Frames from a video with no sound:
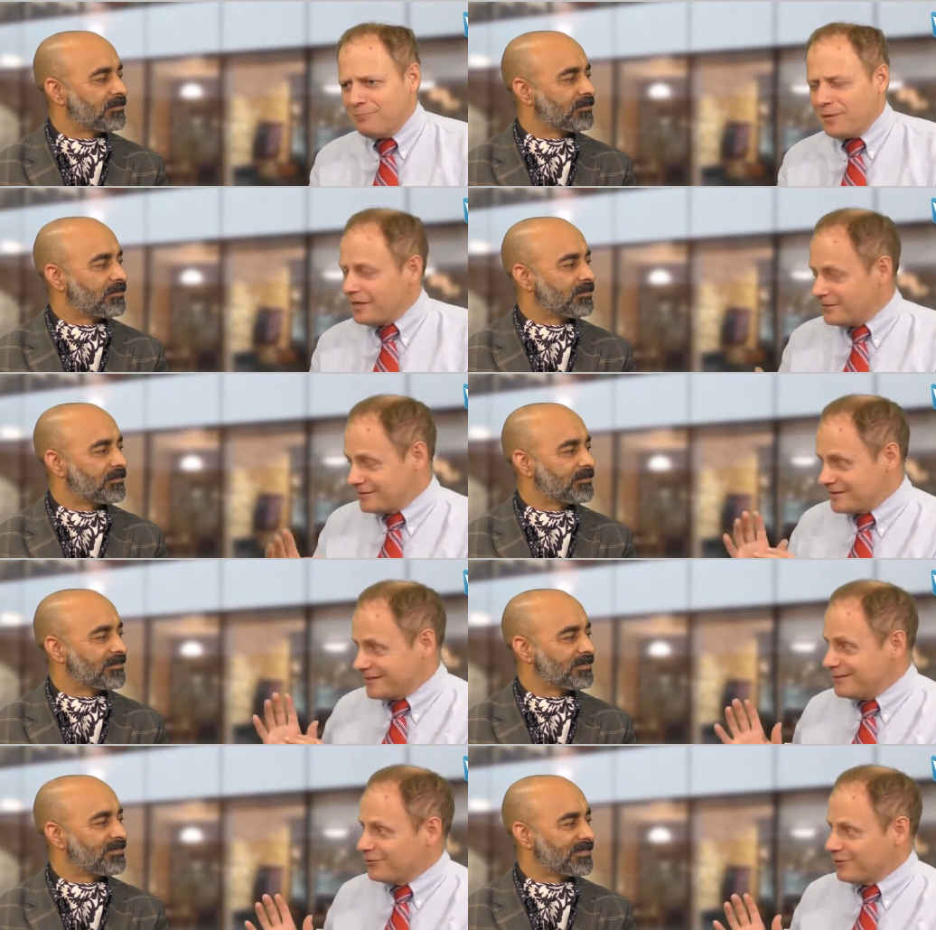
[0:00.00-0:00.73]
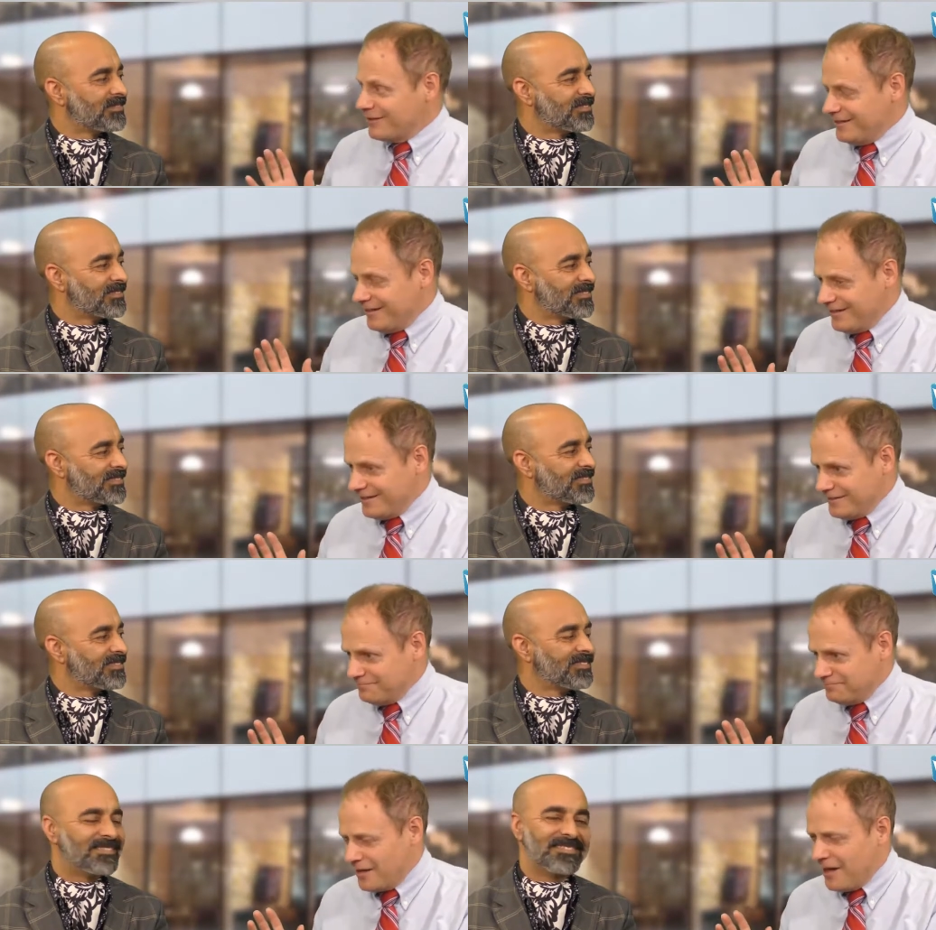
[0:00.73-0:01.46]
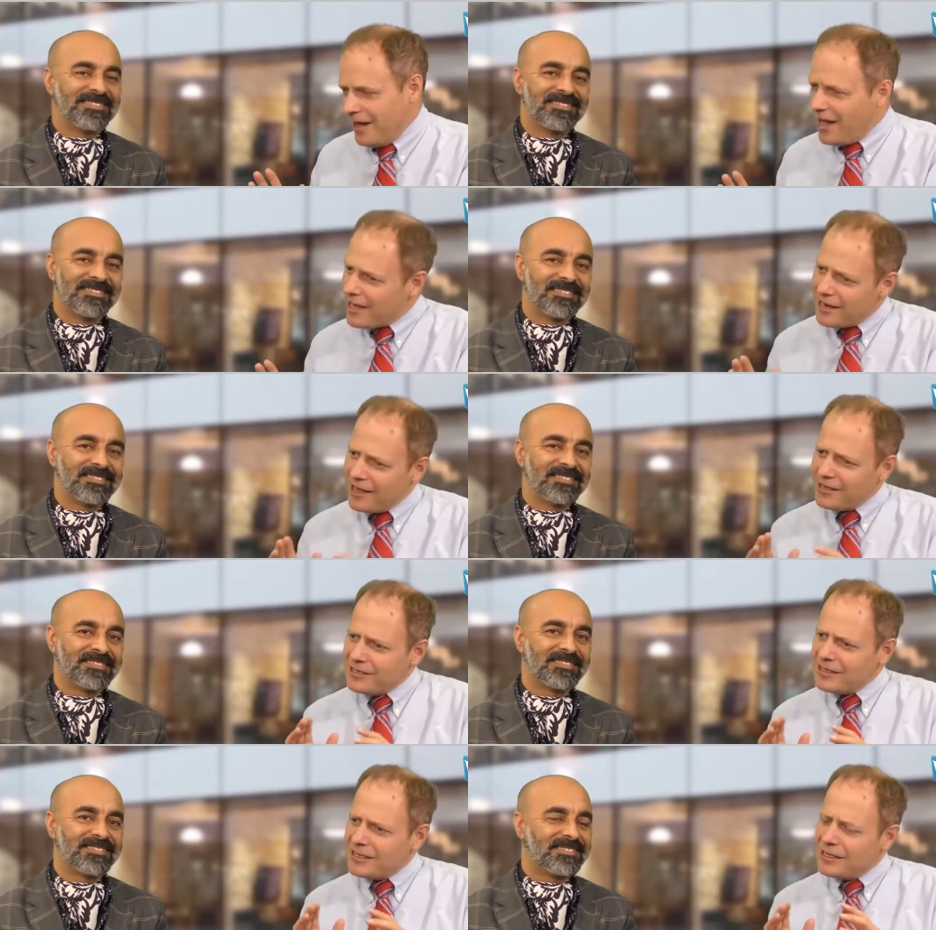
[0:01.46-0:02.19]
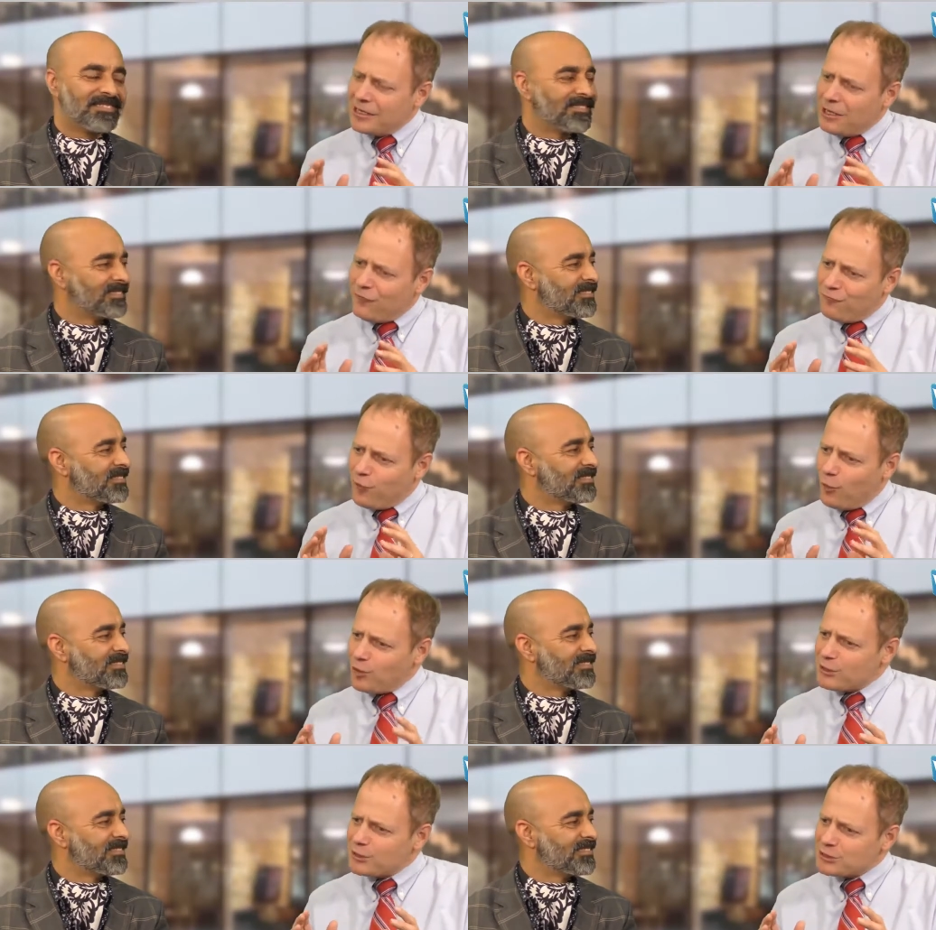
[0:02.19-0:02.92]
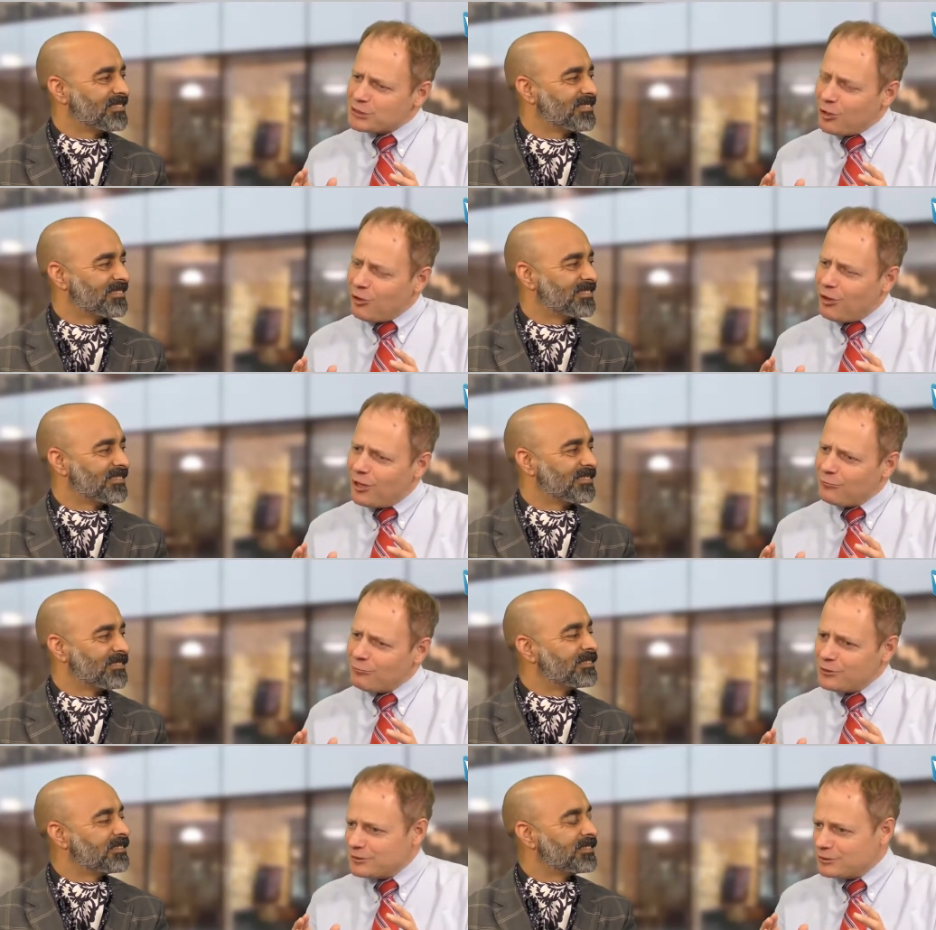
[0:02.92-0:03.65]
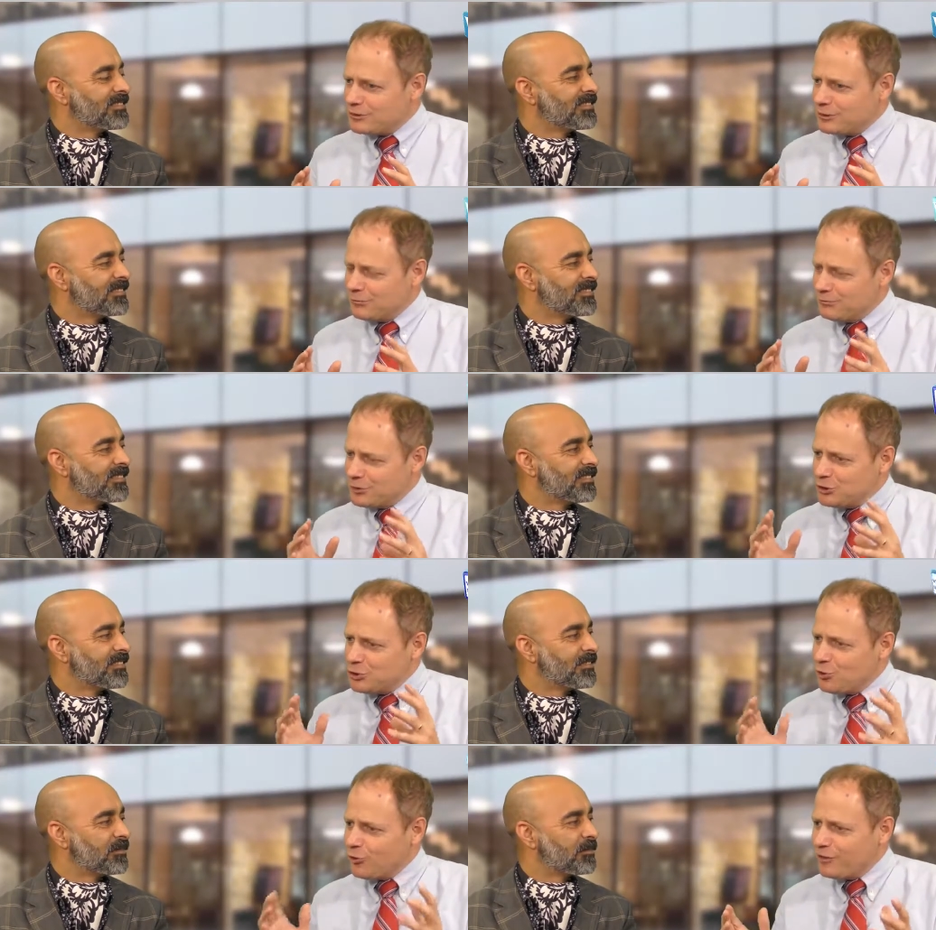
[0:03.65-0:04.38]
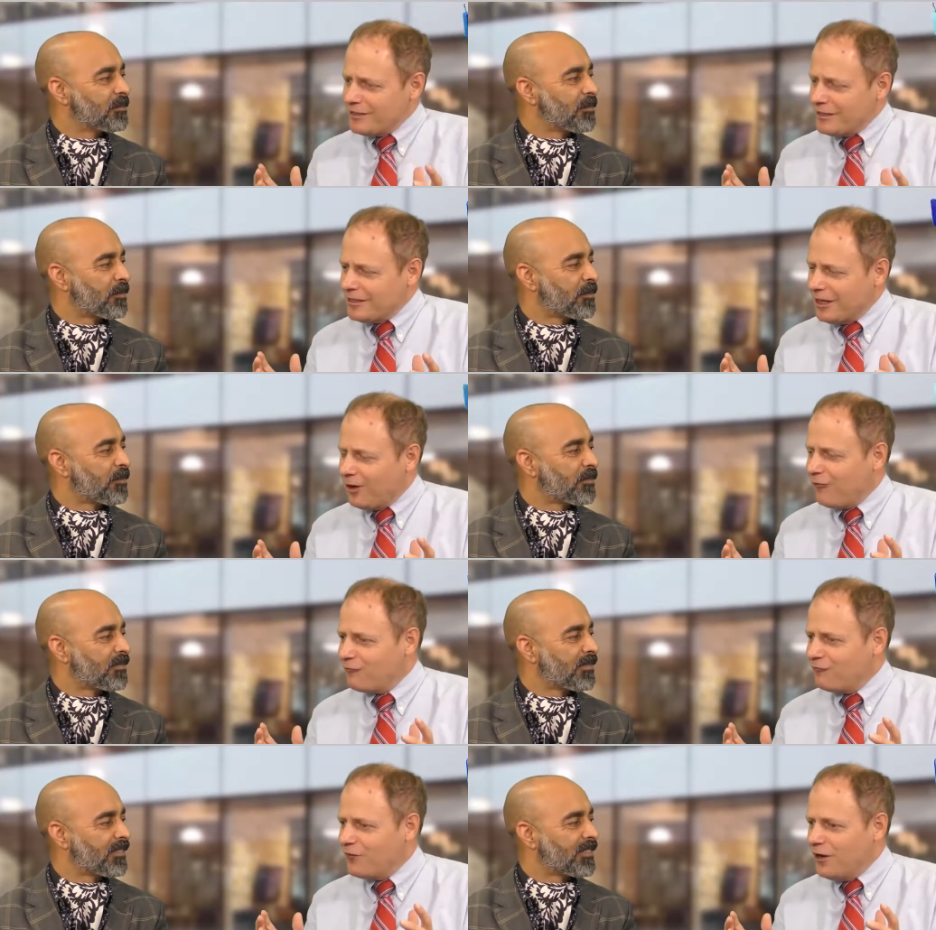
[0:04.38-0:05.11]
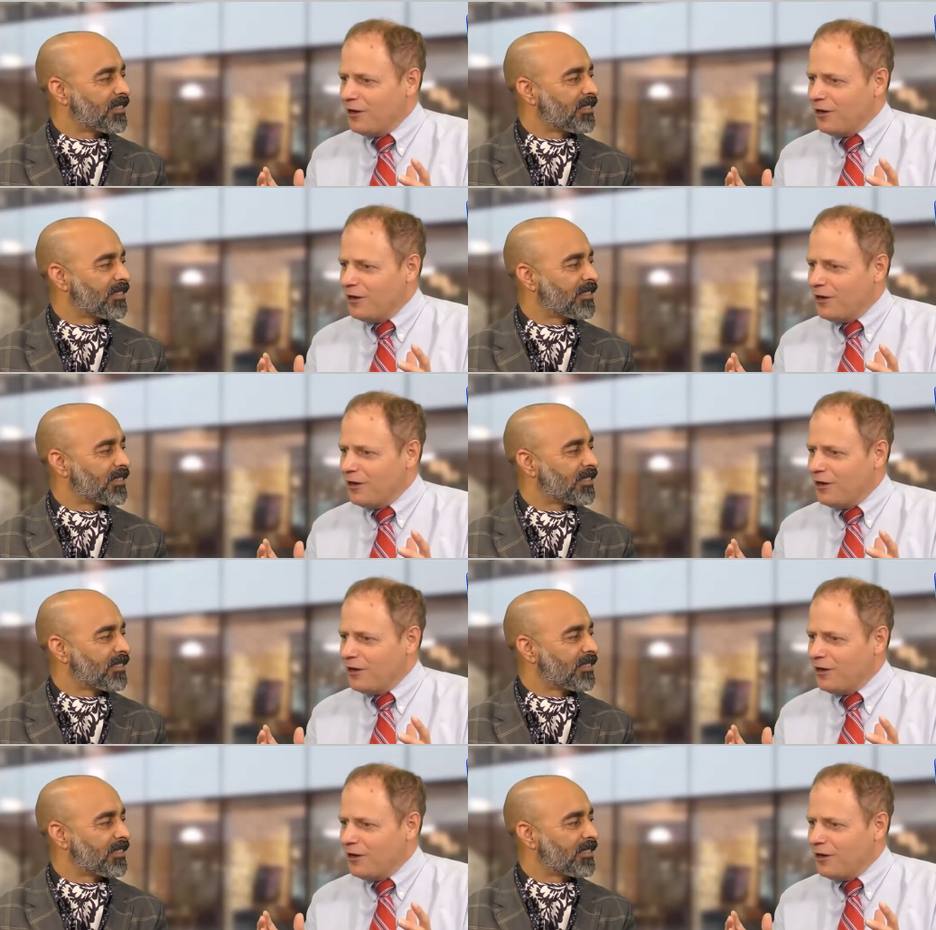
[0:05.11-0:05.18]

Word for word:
Speaker 1: because it's Indo Canadian, and I'm going to focus on what is the majority of